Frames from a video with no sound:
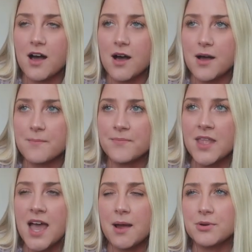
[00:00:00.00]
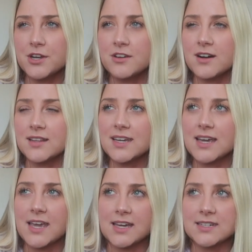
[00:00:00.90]
Um, I'm pretty good on like
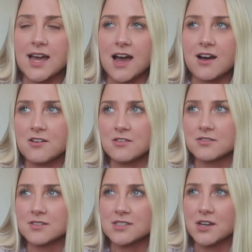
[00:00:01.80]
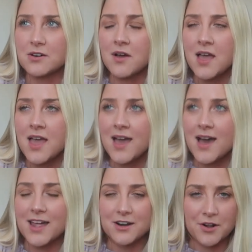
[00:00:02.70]
hand towels, so
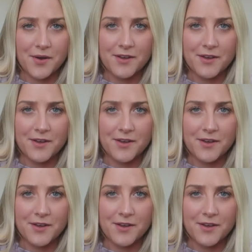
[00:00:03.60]
I don't know.